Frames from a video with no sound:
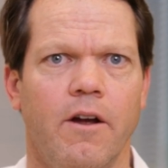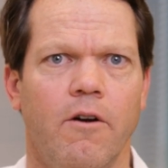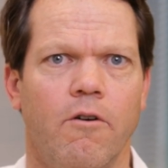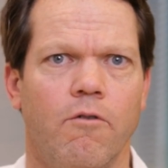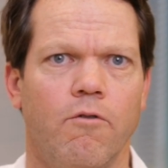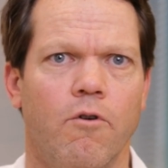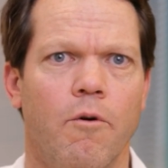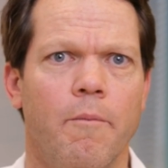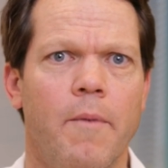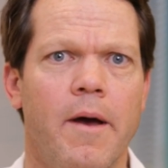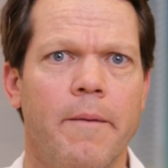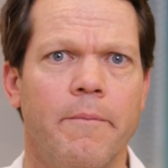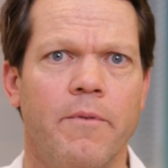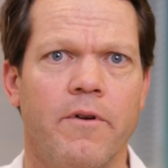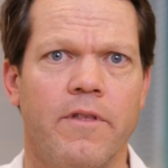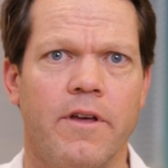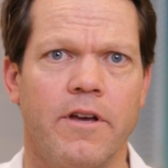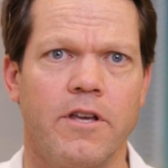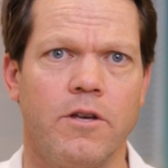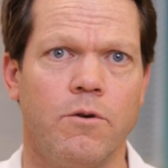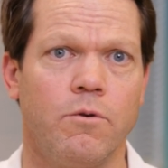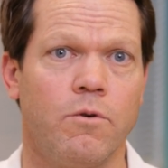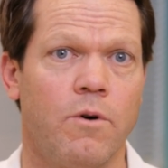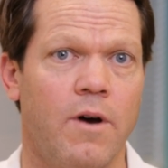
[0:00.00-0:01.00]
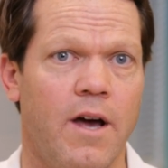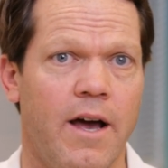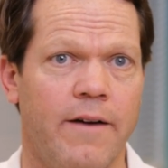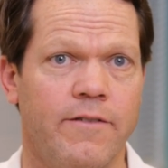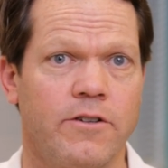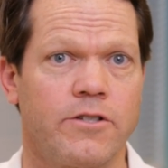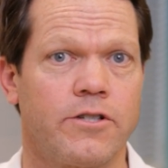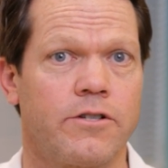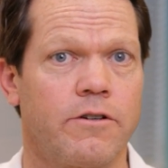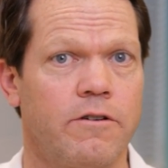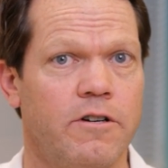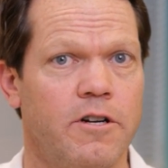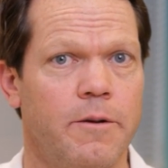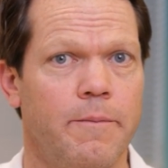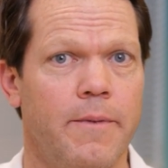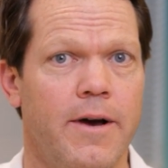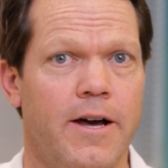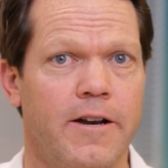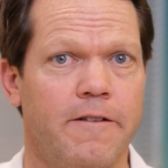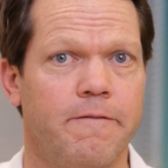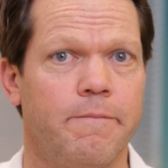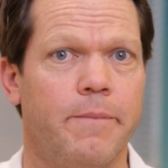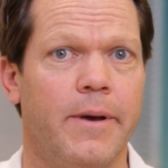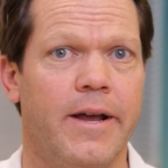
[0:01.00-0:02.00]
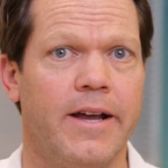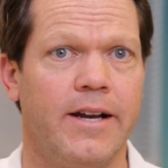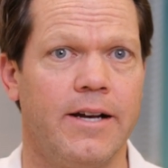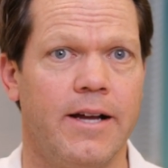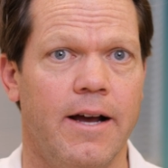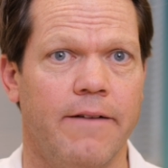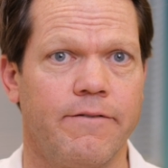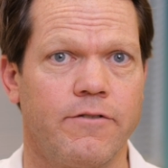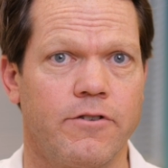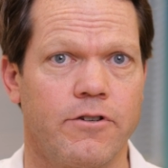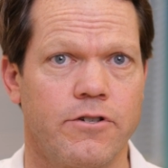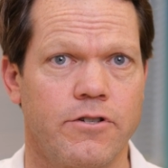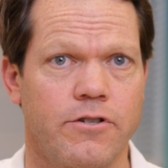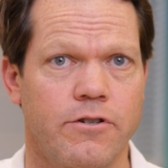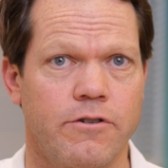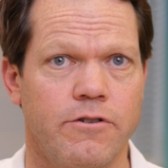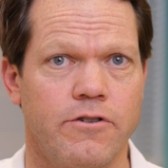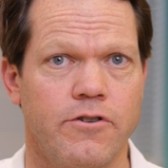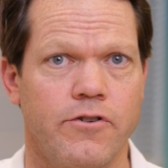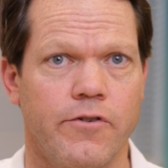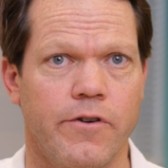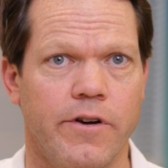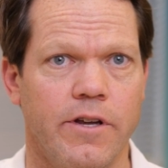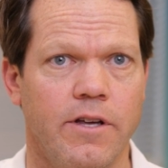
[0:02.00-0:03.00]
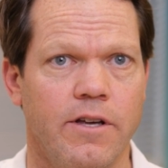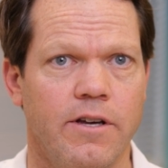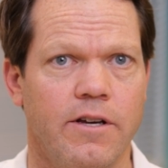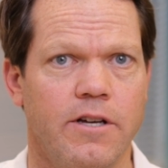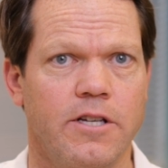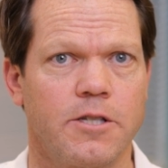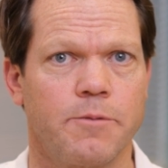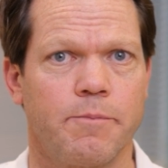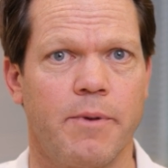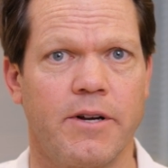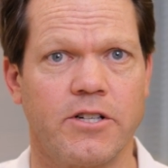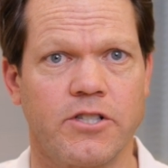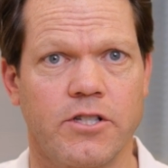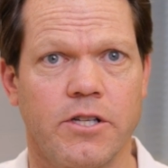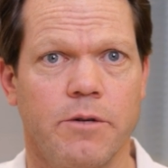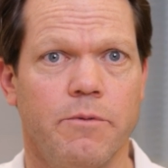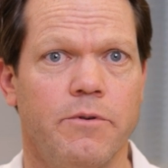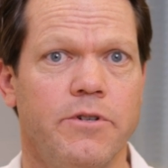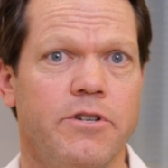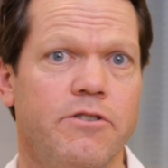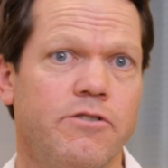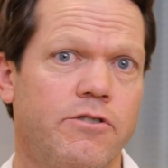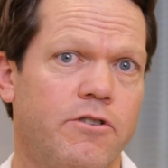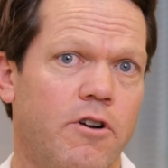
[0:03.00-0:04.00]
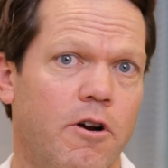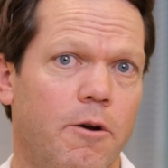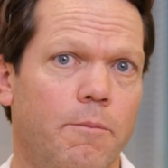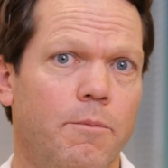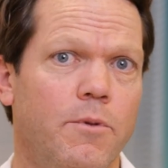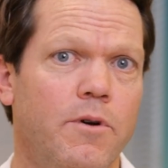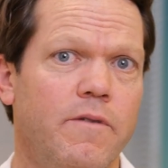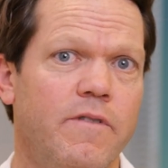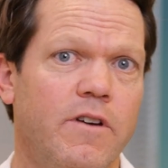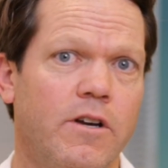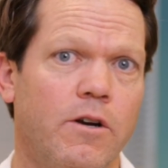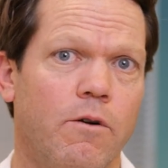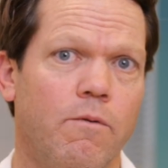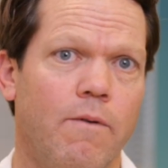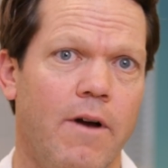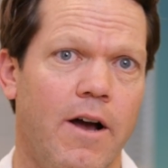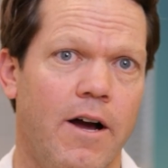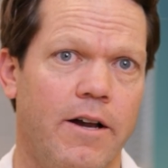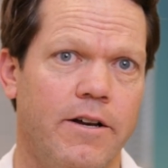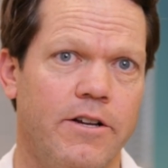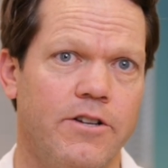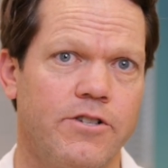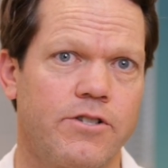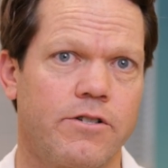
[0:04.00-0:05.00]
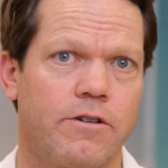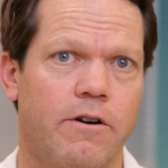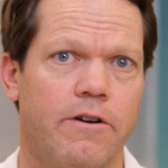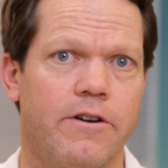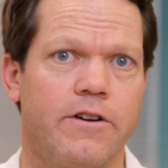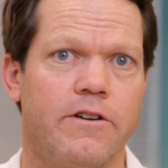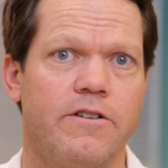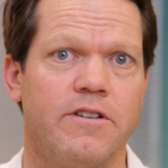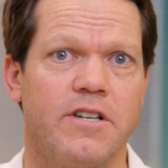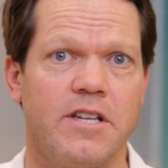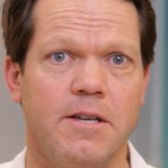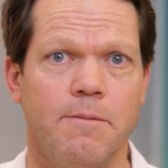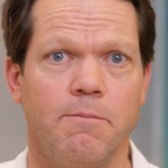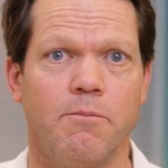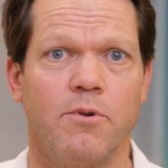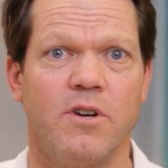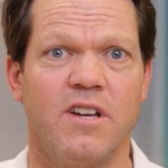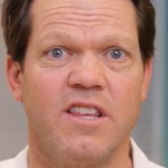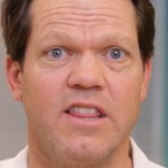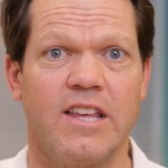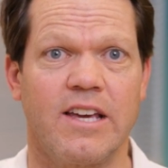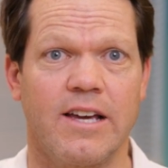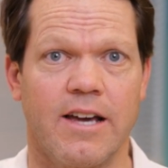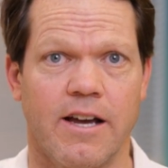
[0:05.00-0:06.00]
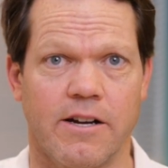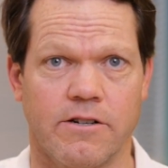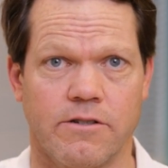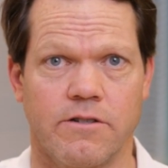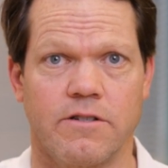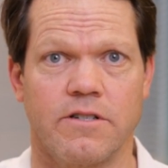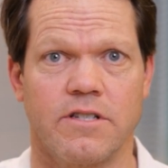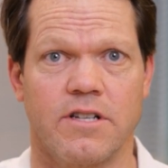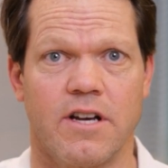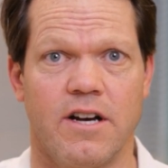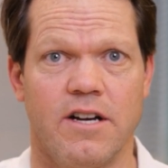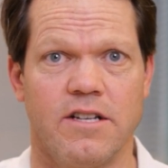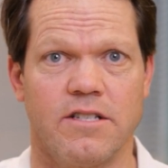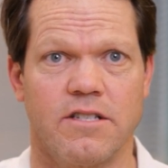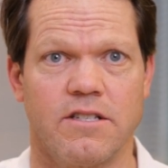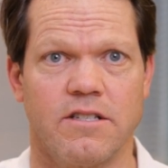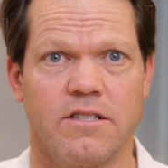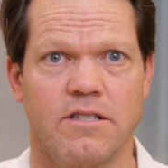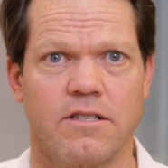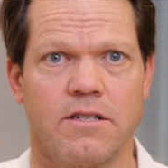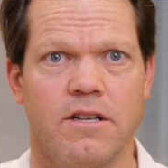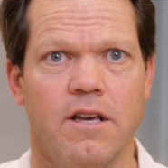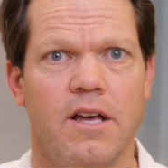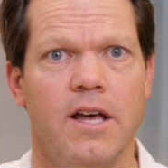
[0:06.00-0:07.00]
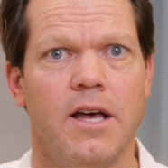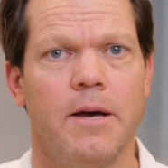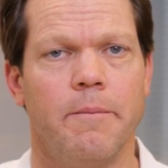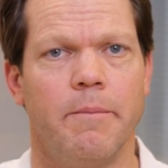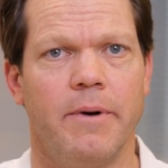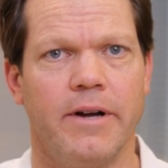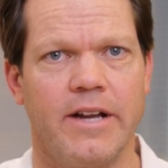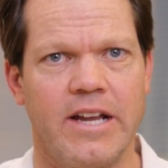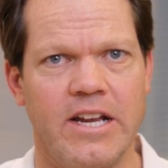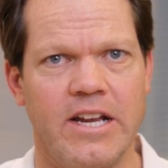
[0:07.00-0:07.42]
Remember that you will have a certain amount of pain after surgery, especially when you start moving around and start your deep breathing exercises, but